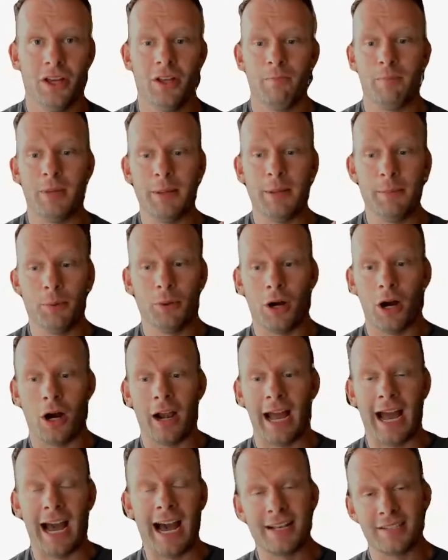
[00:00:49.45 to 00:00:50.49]
people are
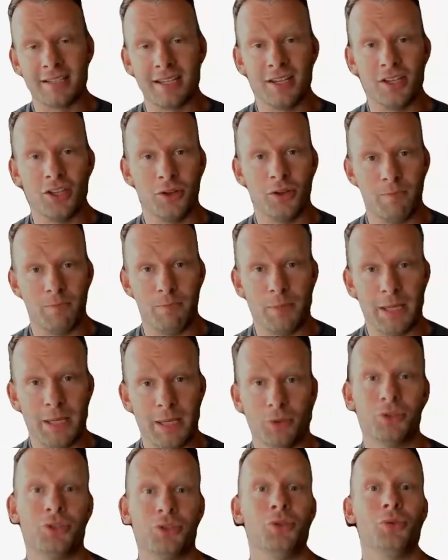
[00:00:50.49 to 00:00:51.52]
asking people
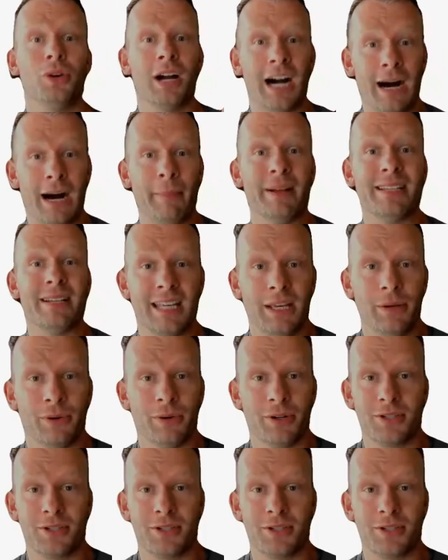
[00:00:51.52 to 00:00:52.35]
to comment a keyword.